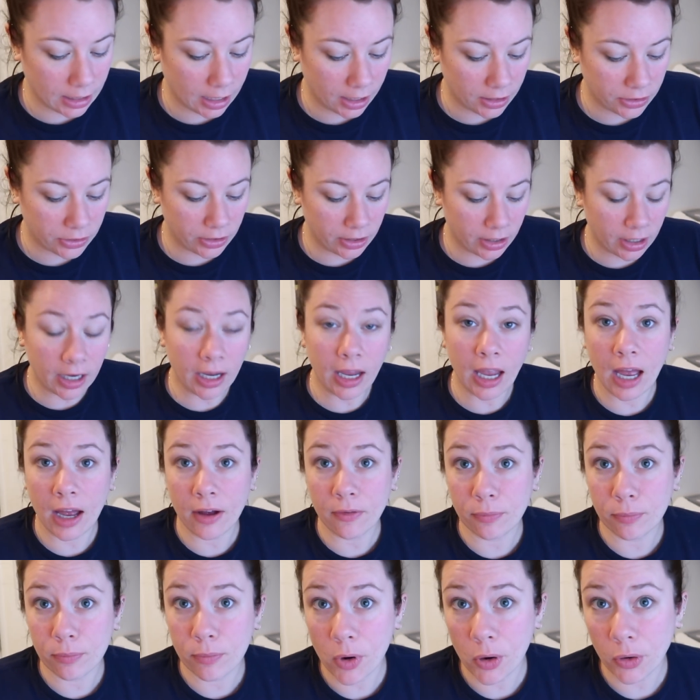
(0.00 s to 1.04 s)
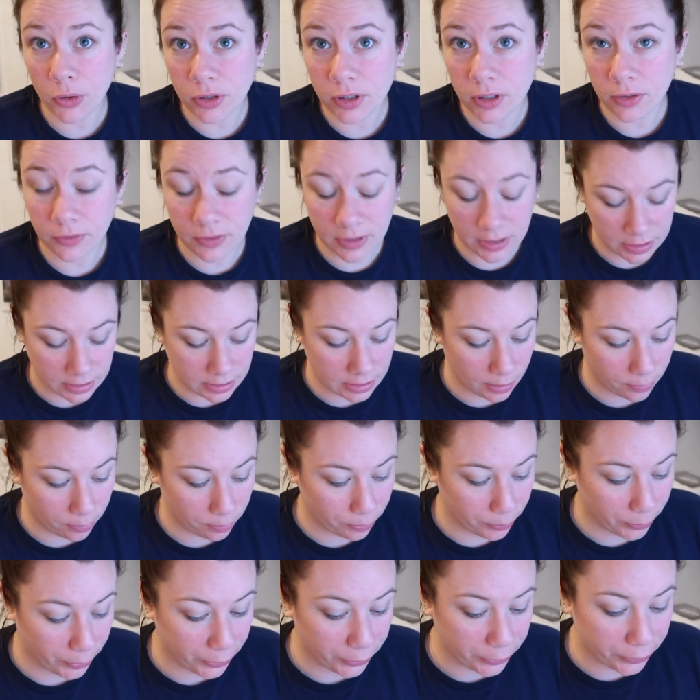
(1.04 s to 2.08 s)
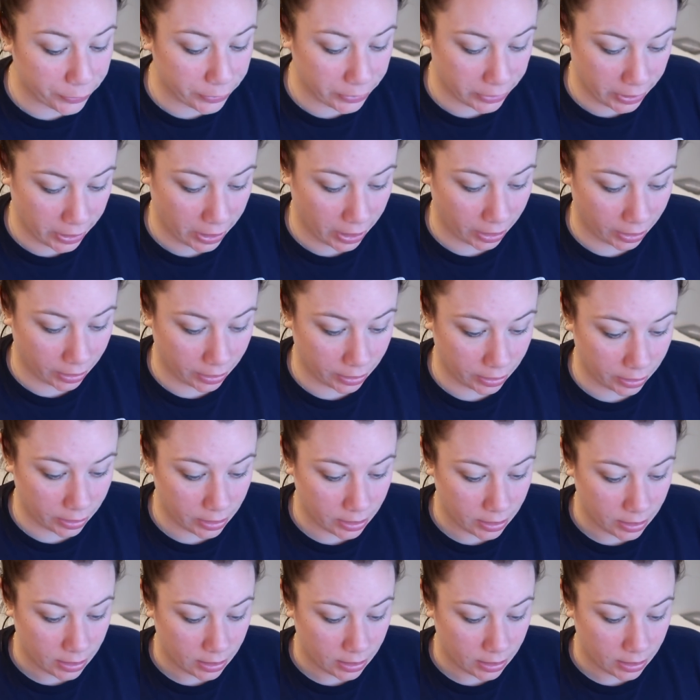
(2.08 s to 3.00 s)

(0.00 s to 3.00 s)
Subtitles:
I think I have most of December done.